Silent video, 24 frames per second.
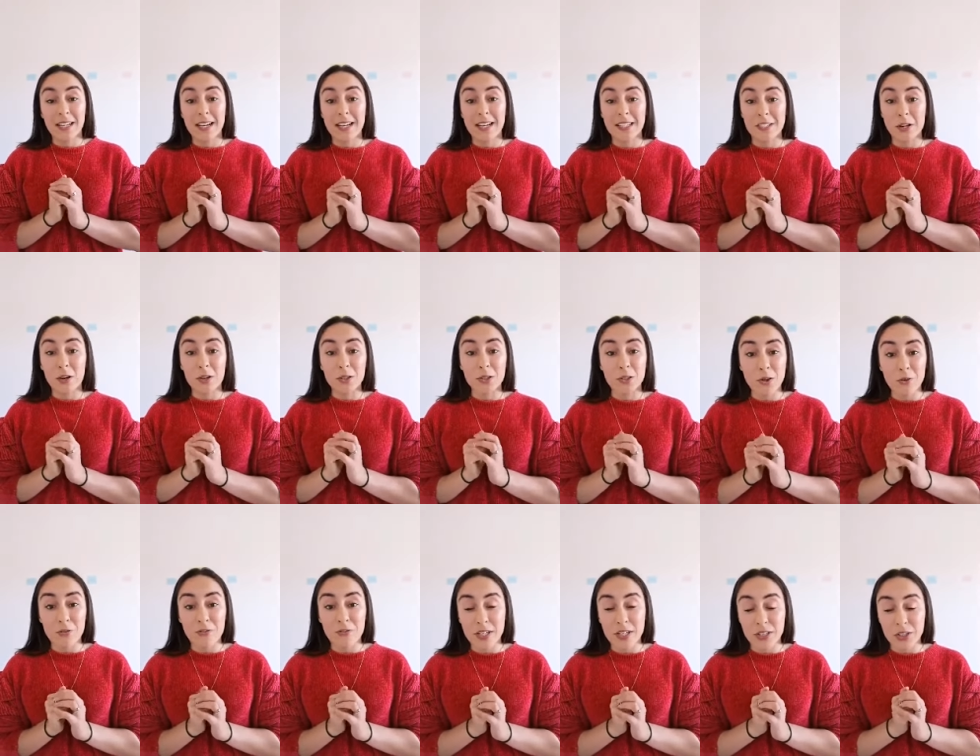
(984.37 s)
It's
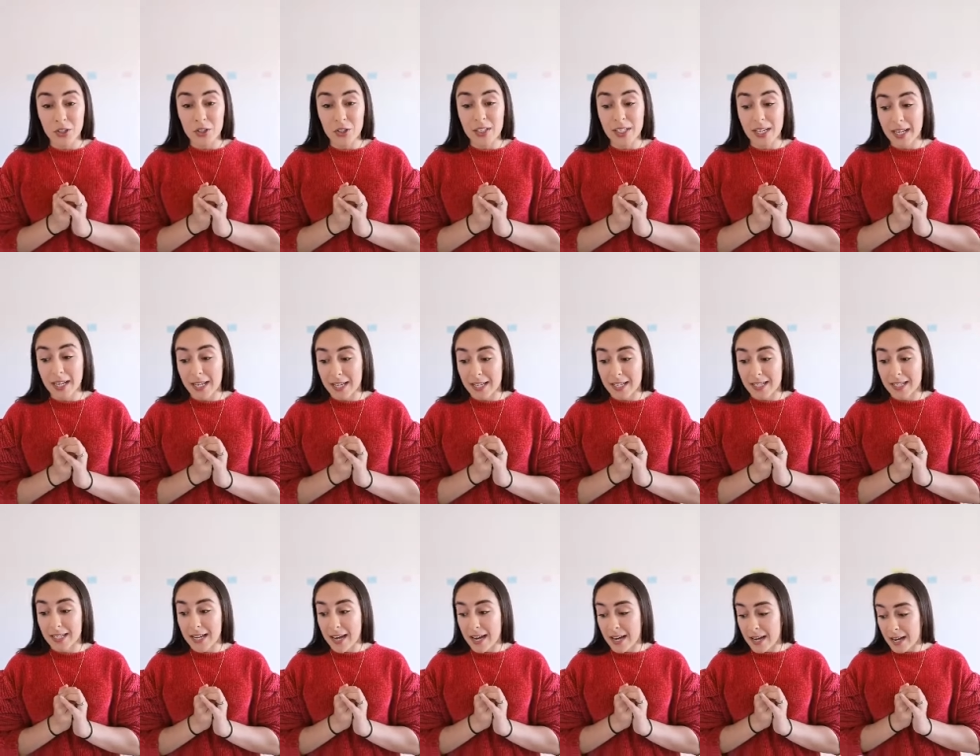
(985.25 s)
also featured
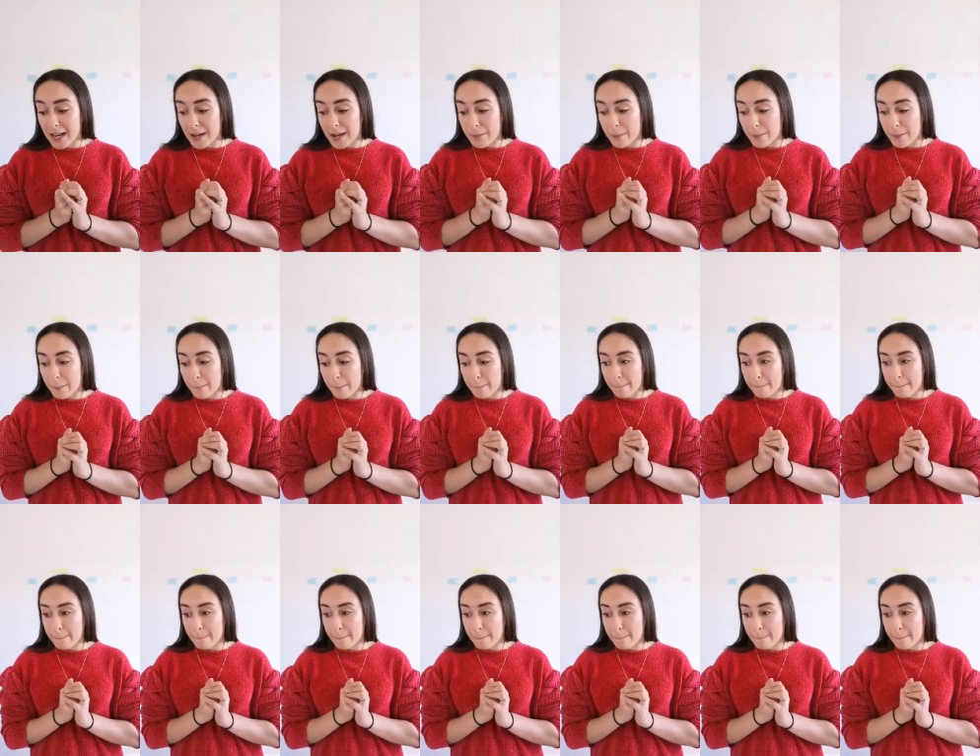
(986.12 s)
in um,